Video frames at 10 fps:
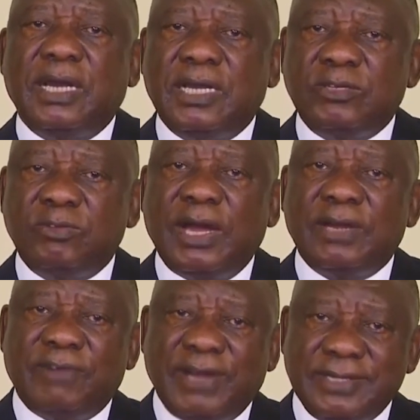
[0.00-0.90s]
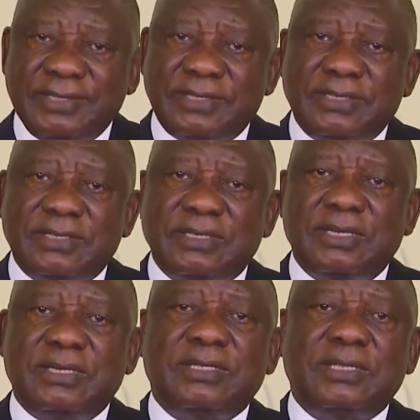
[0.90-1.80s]
and to advance
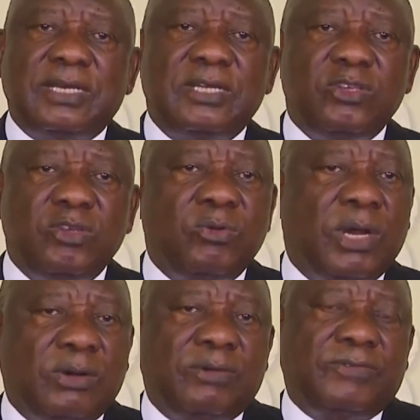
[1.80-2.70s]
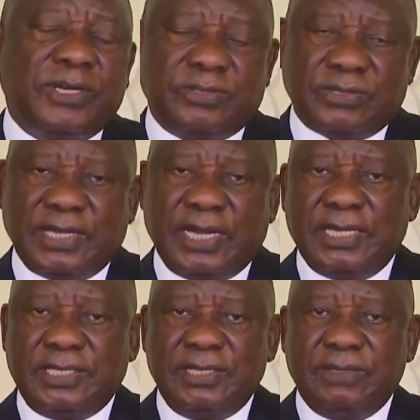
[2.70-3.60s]
the renewal of our
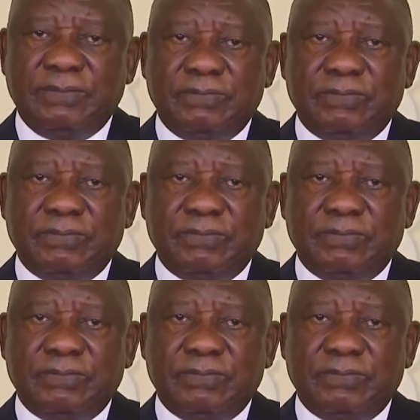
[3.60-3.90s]
society.